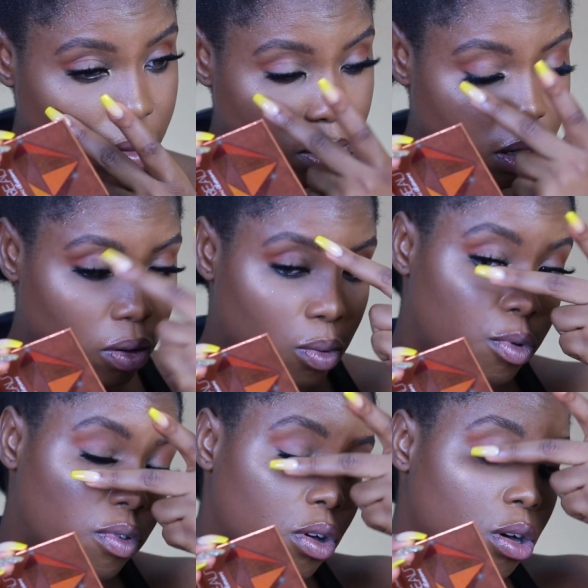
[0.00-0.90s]
They're
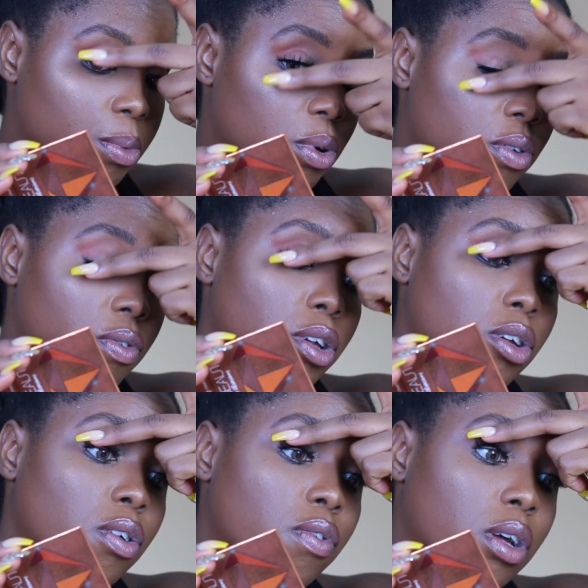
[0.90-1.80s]
almost coming off. I
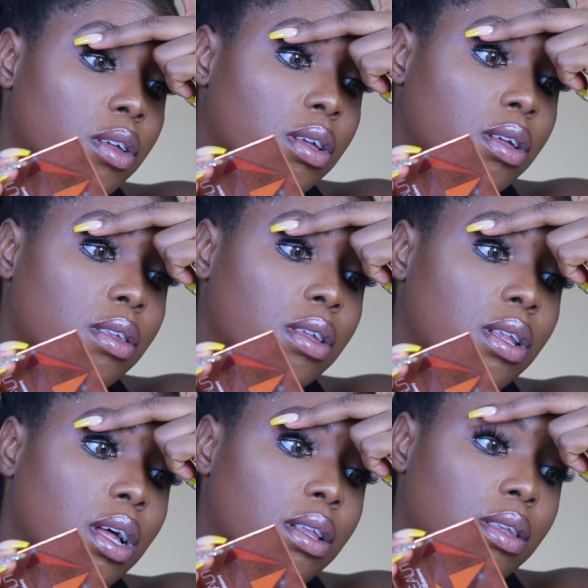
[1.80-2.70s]
don't know if you guys can see
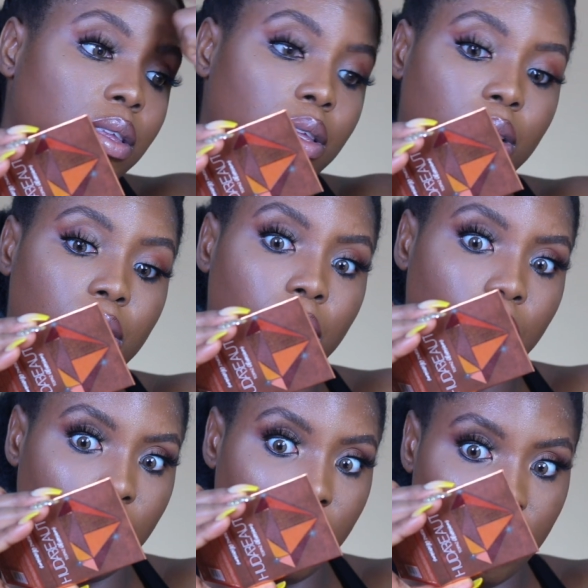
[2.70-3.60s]
that.
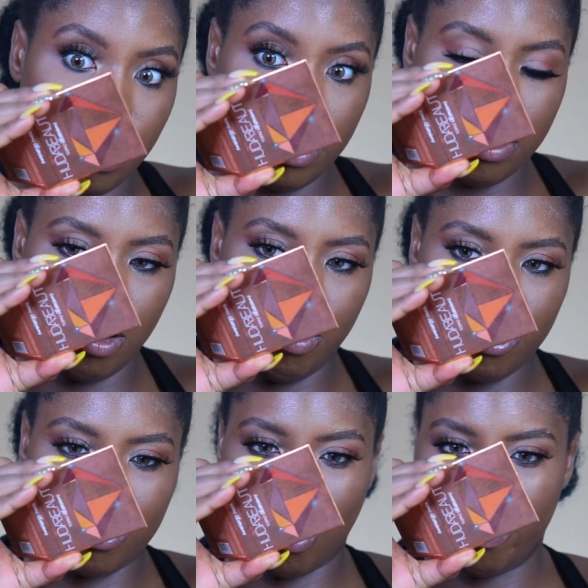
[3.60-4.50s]
They're
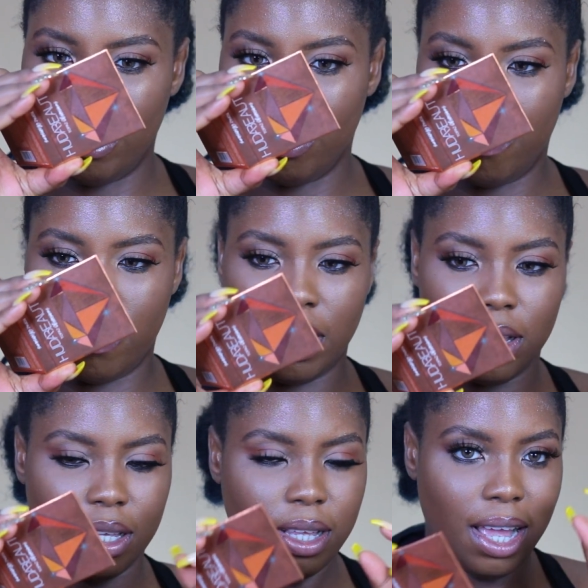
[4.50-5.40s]
almost coming off,
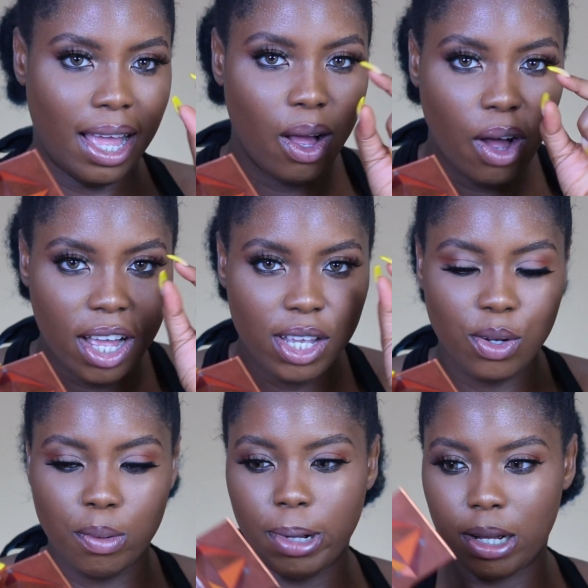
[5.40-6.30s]
like they're hanging
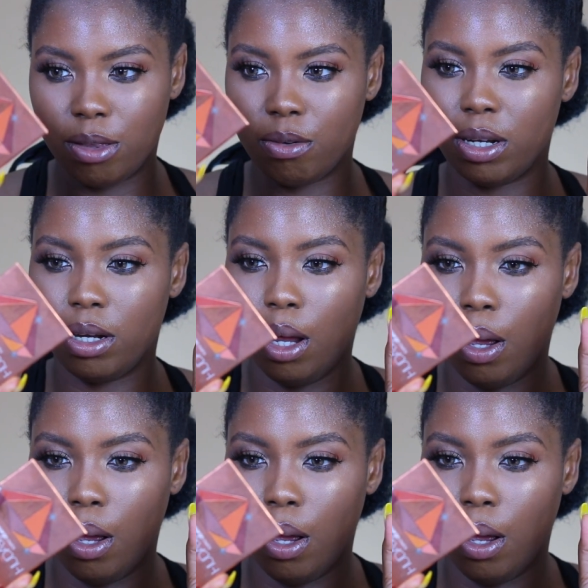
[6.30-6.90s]
on by a thread.